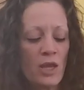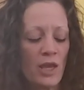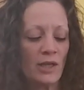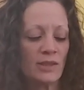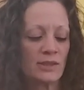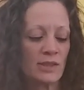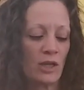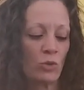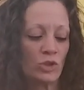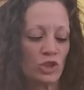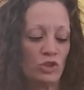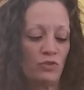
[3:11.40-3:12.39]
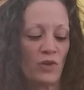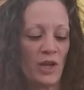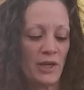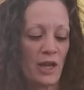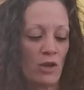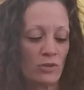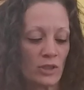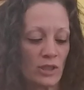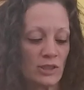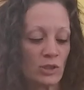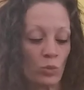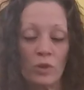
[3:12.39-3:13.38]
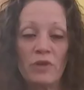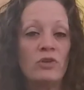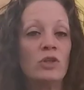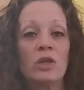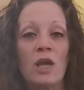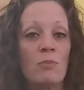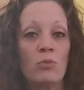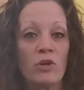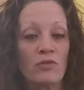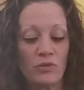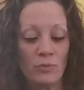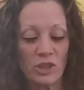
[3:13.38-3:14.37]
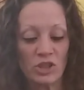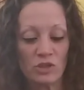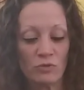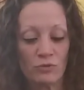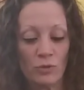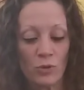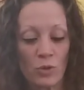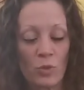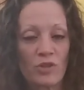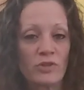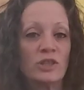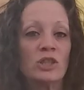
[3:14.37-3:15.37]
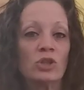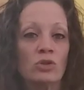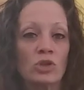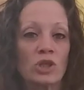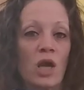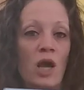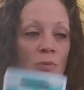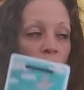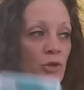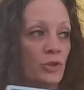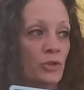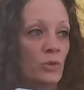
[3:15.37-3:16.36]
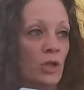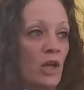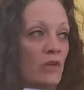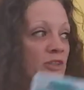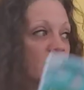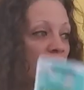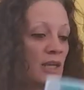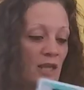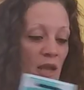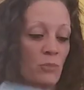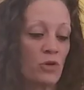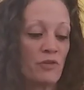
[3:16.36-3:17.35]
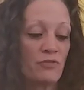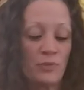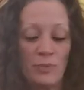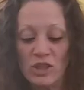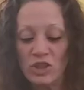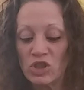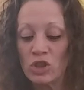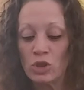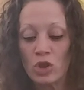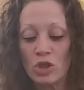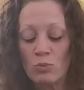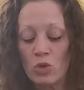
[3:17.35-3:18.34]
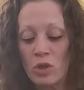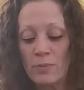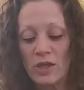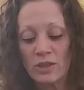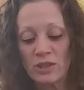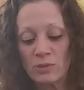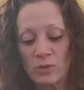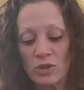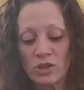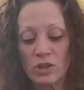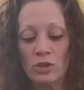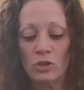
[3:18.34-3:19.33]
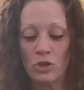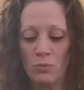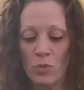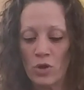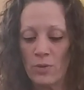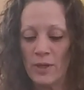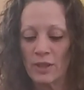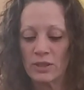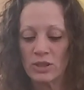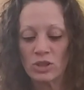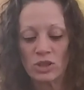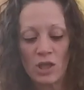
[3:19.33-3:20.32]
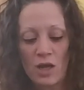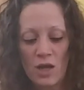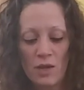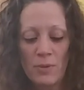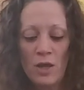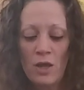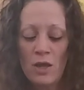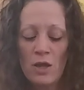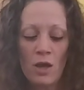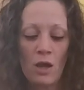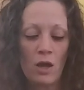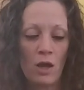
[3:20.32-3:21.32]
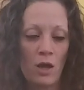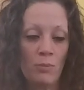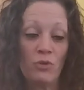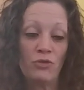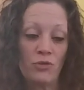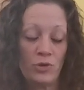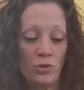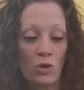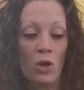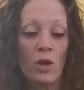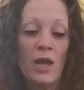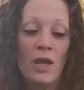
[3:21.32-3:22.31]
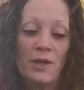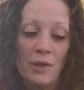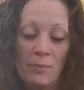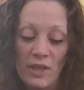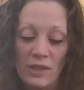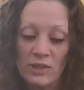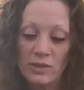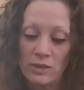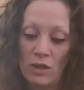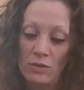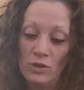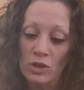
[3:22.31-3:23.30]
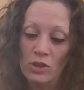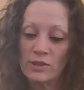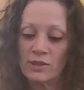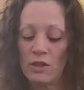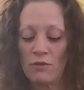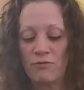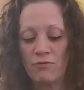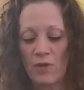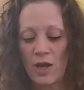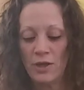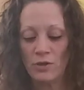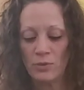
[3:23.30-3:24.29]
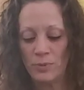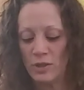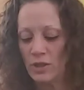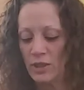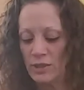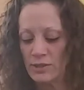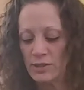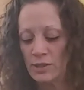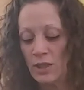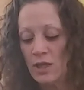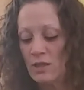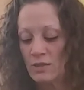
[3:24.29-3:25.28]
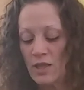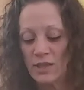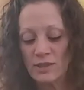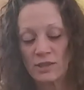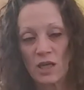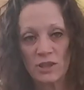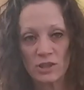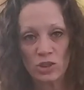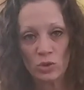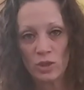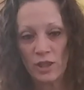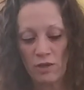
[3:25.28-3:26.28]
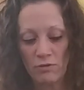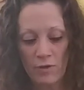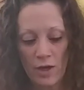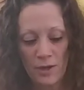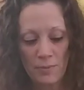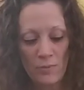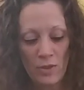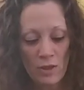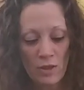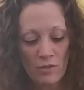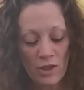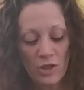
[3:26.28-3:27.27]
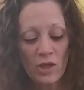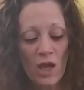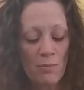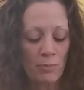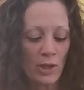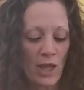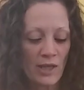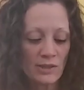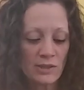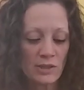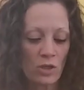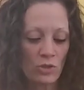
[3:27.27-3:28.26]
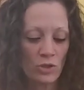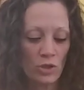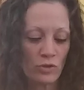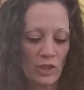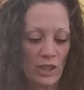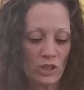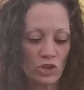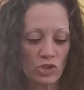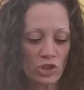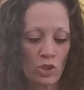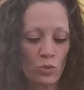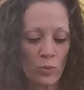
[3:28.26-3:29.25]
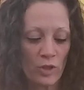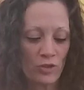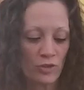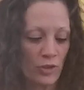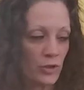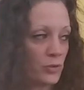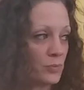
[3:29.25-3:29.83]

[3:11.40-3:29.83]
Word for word: And it's like once you find out this or whatever you get more information for, whether it's a new job or a new love, it's like get more information, learn more about this person, learn more about this job um, before you go ahead and make stuff, you know, stuff final because then it's kind of too late, right? Then you got blessed, so you know the angels are with you.